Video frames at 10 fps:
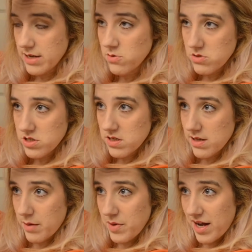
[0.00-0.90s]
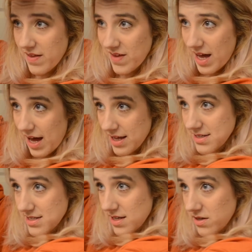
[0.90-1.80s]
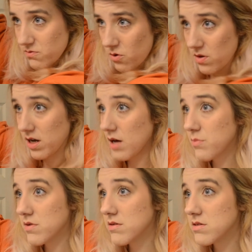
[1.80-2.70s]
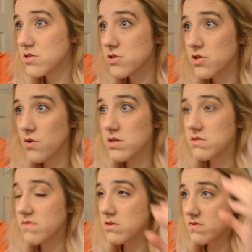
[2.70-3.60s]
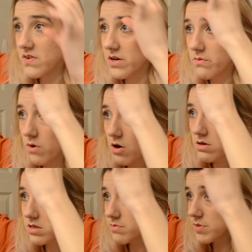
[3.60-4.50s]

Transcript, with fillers: don't just clamp it on the ends and then roll it up. So this feels very wrong to